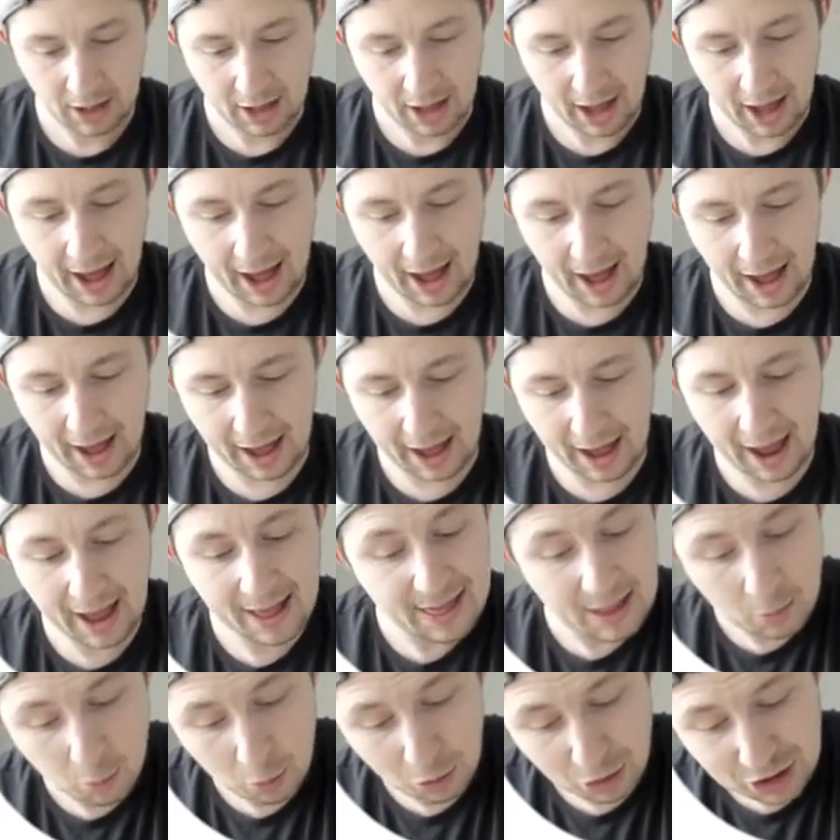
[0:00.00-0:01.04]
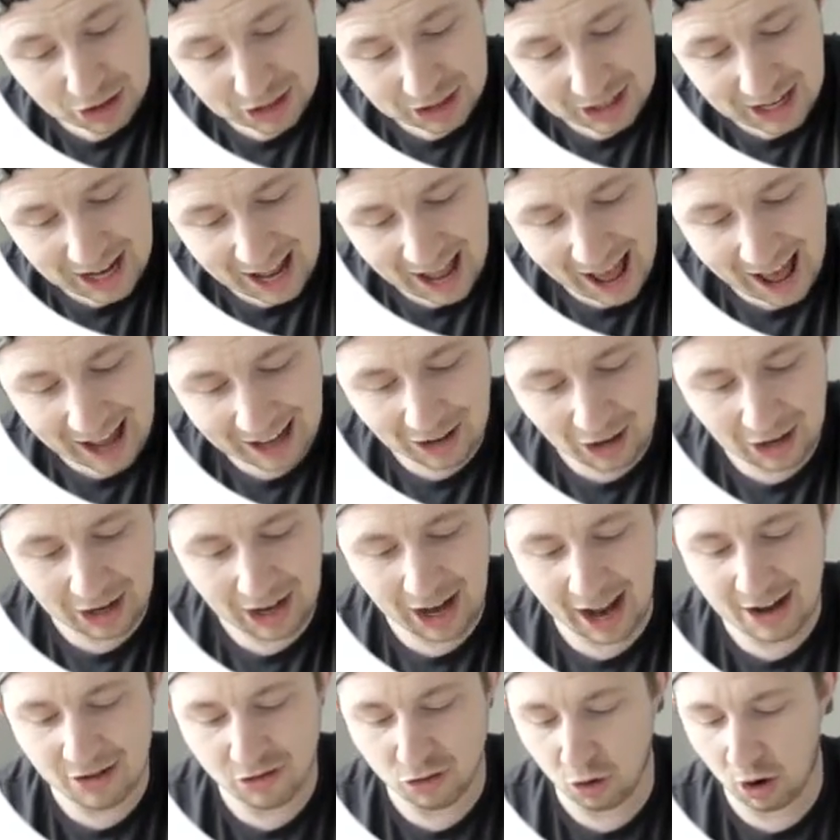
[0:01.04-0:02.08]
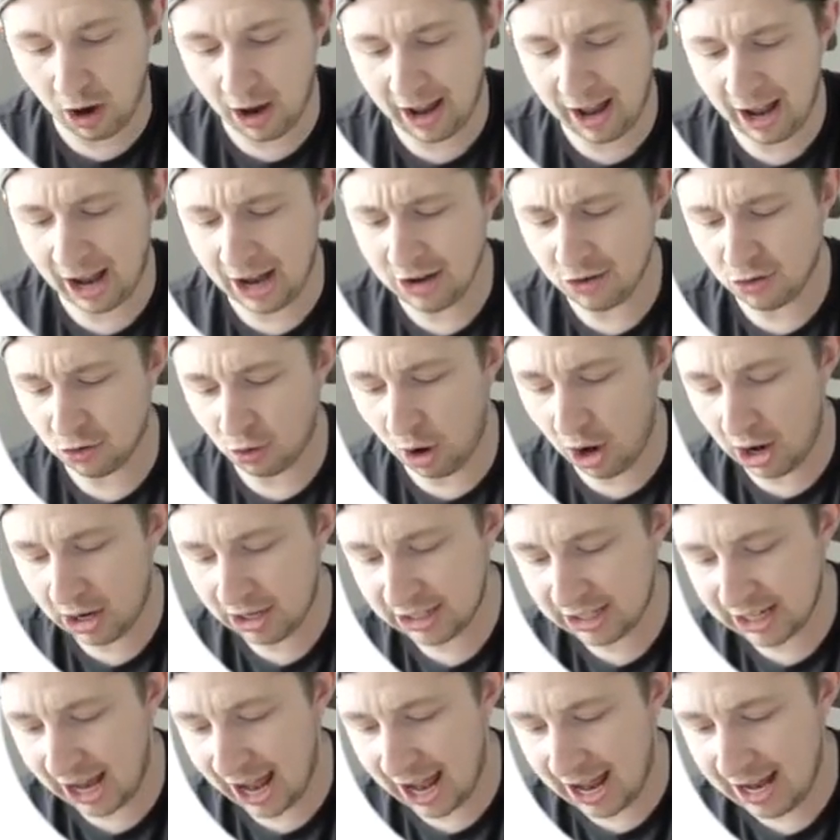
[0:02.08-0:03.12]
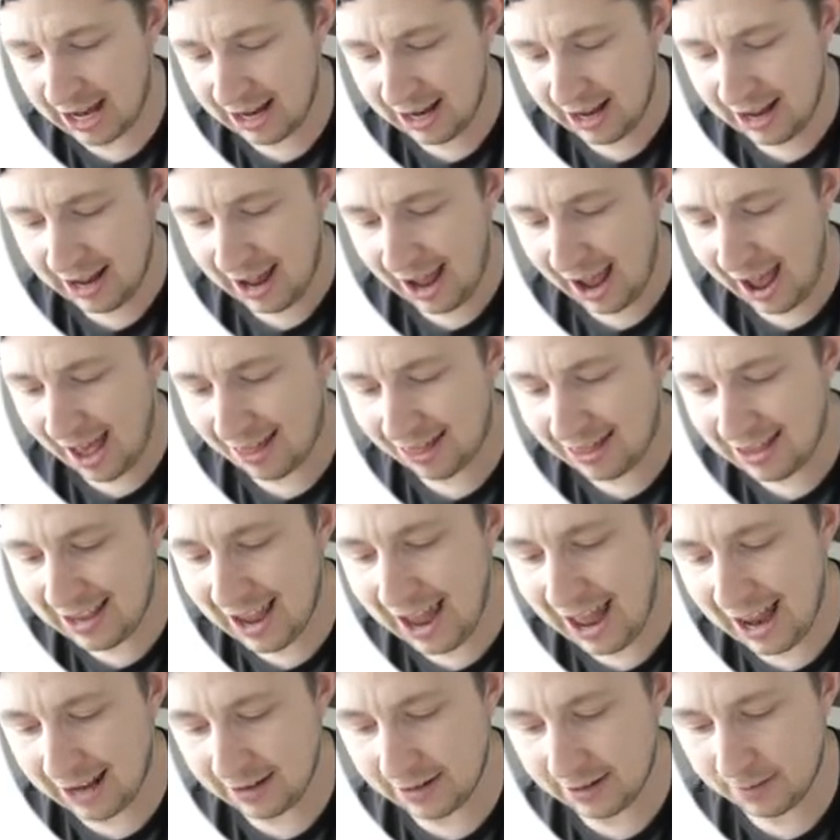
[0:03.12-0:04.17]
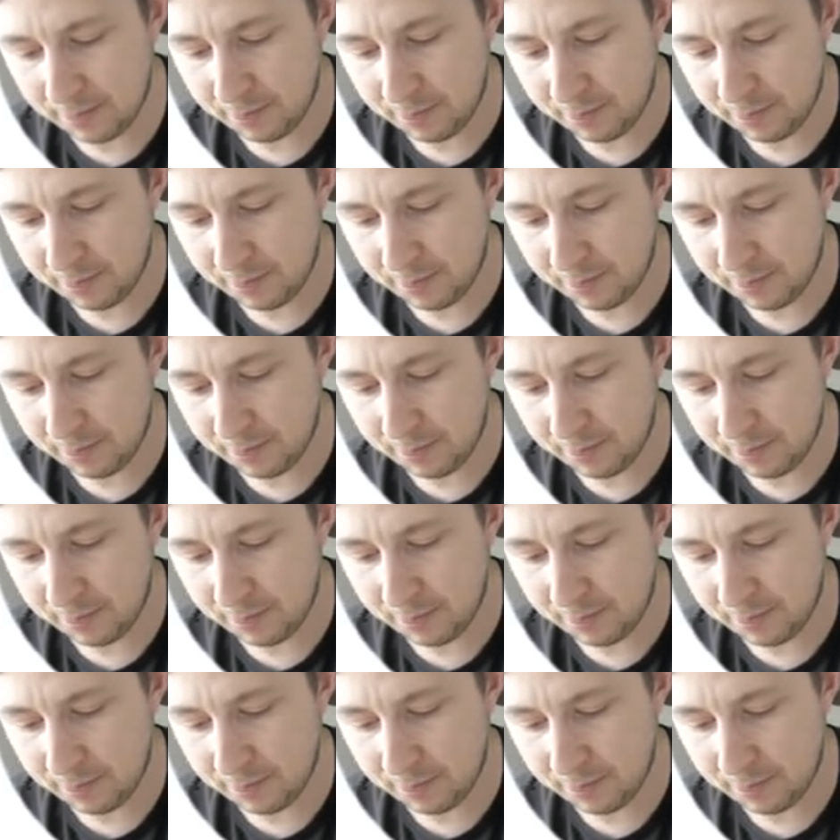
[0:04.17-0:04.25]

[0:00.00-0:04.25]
And then we're just going to add on hydroxide at the end.